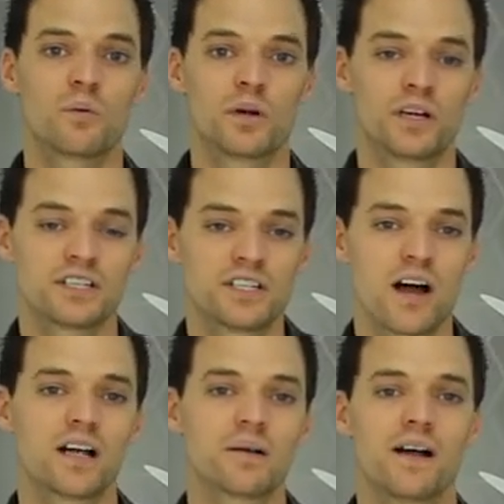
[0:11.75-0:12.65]
We're going to
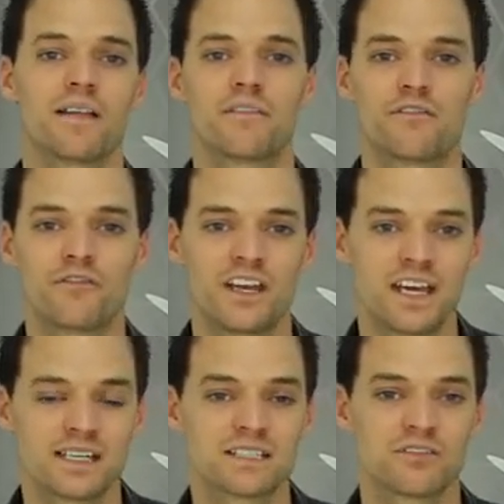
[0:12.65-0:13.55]
talk about the
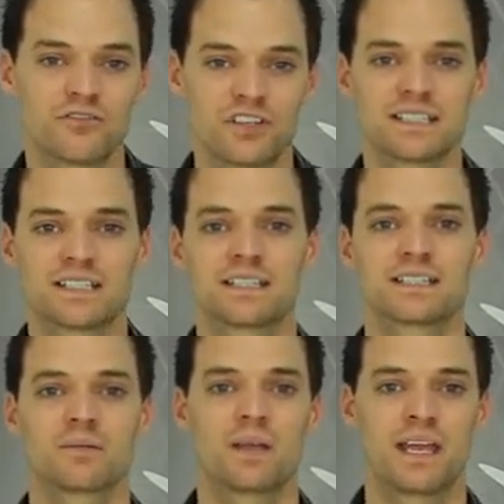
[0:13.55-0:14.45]
FinS fin
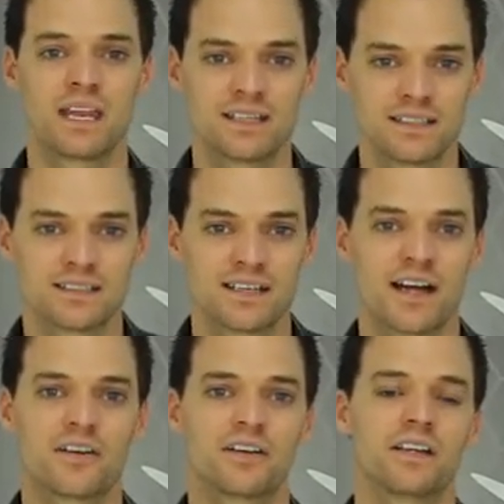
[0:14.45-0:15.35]
system in its
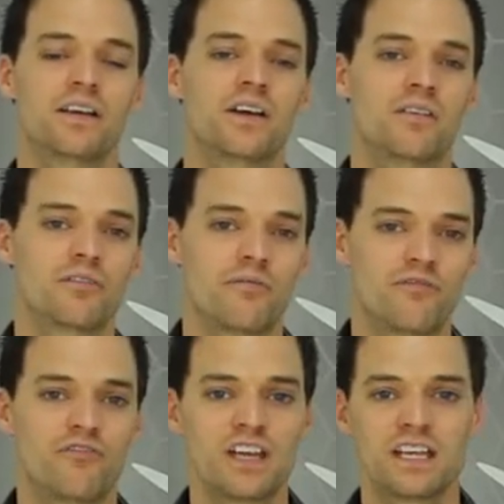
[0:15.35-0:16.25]
entirety, from
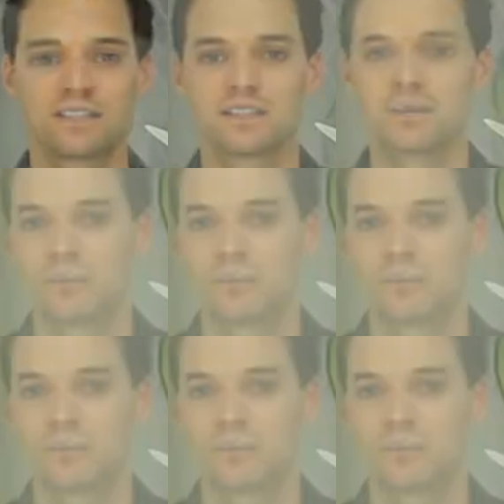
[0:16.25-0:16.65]
fins to